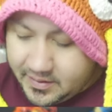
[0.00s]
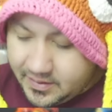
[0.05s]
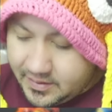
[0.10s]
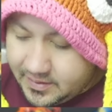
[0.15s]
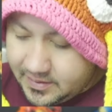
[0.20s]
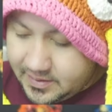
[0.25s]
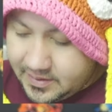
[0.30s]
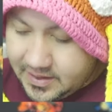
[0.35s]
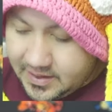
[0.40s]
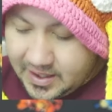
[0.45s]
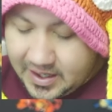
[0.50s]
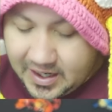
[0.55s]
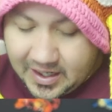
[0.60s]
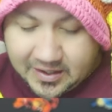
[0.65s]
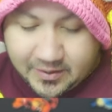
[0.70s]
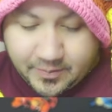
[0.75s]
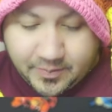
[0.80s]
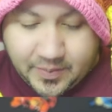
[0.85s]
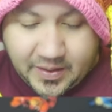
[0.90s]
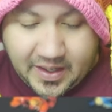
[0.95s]
Last
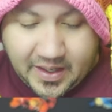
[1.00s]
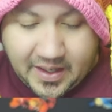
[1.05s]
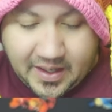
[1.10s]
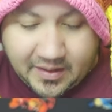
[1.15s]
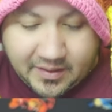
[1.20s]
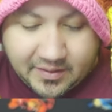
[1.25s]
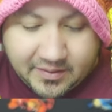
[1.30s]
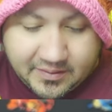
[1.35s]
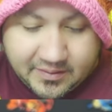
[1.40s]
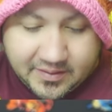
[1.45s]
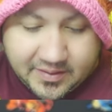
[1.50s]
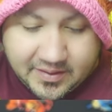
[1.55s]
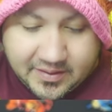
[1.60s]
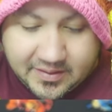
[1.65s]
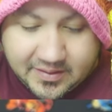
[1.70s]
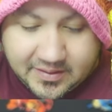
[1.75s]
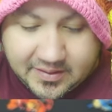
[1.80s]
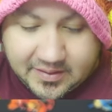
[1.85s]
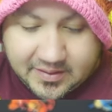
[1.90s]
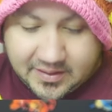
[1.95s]
pack. Let's
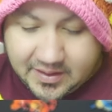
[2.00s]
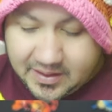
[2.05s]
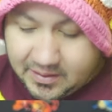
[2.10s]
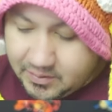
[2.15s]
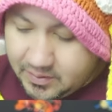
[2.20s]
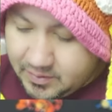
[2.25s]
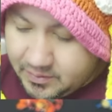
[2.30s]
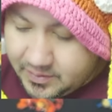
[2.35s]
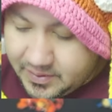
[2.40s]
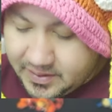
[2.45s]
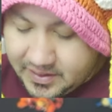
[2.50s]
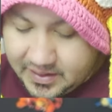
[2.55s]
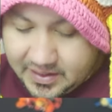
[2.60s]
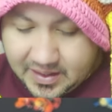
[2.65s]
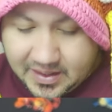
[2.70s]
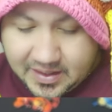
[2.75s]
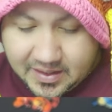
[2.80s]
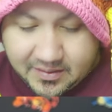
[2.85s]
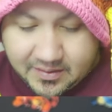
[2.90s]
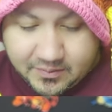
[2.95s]
see what we
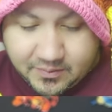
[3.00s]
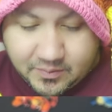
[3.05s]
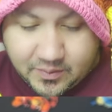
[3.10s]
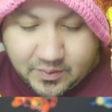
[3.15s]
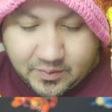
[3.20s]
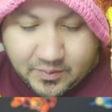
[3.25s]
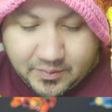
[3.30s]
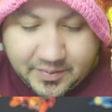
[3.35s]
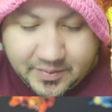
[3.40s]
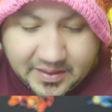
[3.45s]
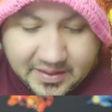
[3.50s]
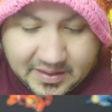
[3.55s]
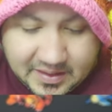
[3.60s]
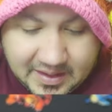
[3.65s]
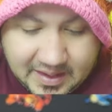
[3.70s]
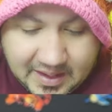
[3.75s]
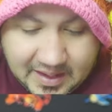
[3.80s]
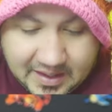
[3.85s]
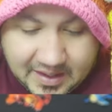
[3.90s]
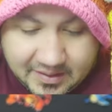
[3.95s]
got. What will be the
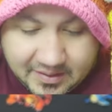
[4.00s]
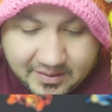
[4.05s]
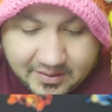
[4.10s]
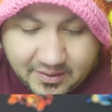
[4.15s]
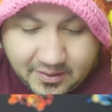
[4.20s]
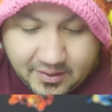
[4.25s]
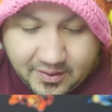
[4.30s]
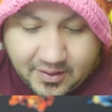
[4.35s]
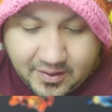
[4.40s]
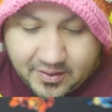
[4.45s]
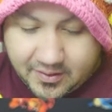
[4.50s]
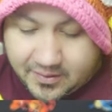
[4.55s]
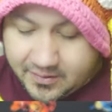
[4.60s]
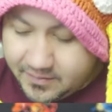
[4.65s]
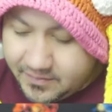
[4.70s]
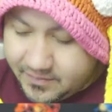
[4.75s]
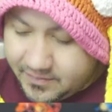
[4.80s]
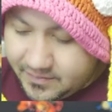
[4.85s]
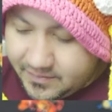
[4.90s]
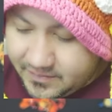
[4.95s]
last card?
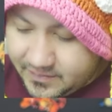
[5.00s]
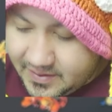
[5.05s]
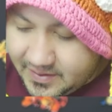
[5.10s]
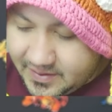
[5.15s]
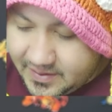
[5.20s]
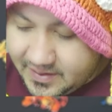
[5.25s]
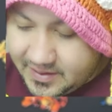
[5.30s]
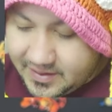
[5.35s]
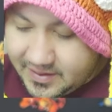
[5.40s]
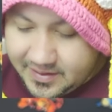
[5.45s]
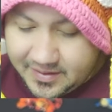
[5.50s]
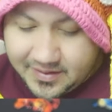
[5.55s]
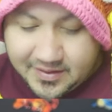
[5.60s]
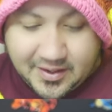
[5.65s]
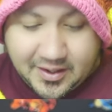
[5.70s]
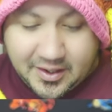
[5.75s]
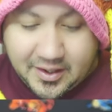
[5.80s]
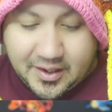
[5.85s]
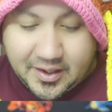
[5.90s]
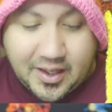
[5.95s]
There
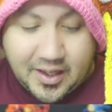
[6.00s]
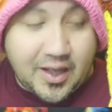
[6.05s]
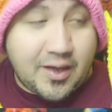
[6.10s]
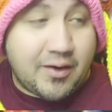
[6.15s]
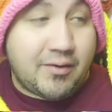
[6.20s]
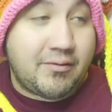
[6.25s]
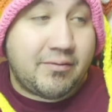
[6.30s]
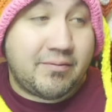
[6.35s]
you go.